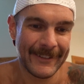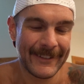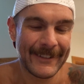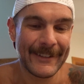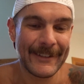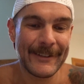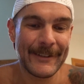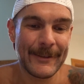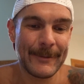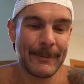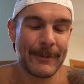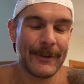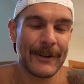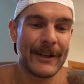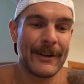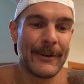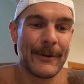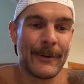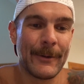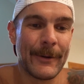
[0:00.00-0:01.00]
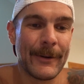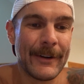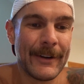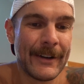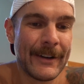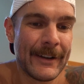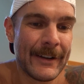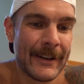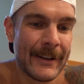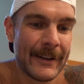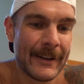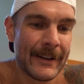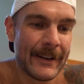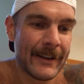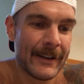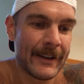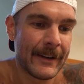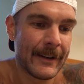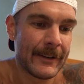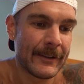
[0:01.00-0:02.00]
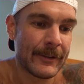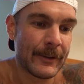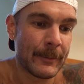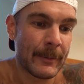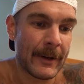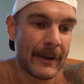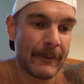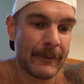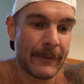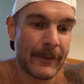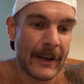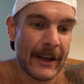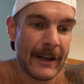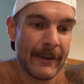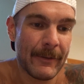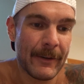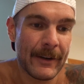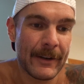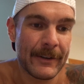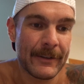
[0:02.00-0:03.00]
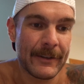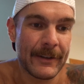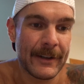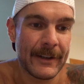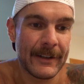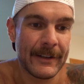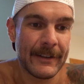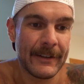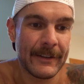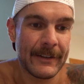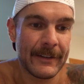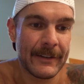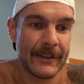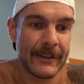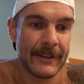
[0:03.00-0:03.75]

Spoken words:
This is pretty cool. So my 500